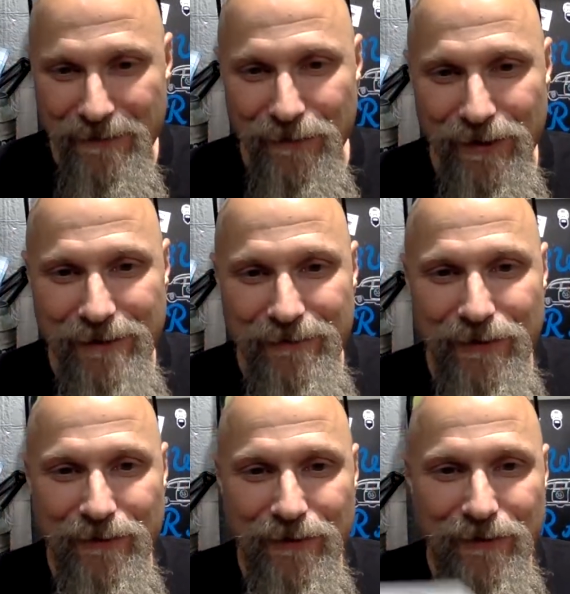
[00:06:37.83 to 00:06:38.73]
They're
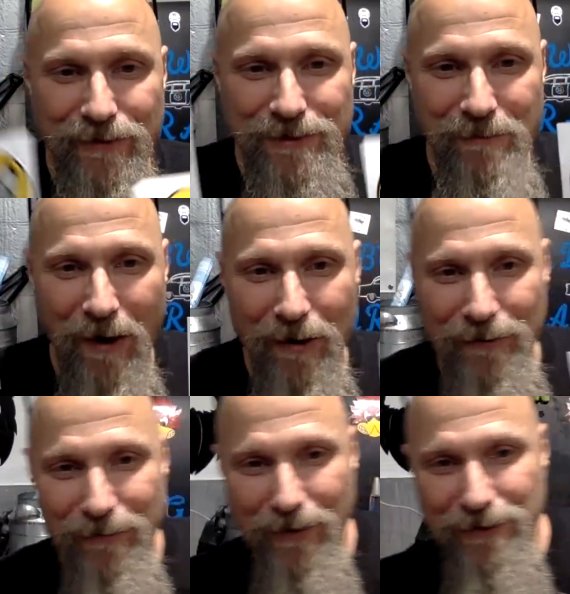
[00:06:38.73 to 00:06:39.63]
the
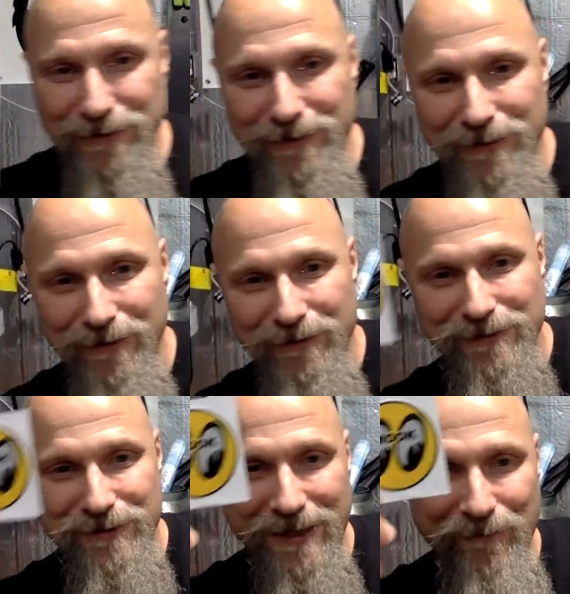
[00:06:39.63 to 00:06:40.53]
smaller version of the
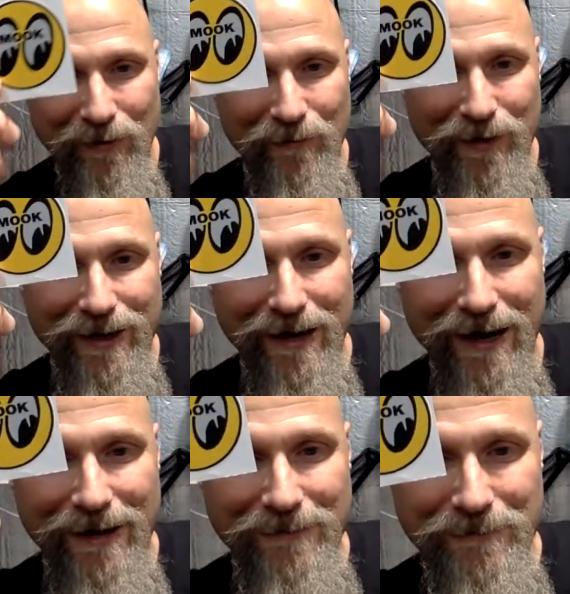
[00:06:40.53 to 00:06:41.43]
same one we got.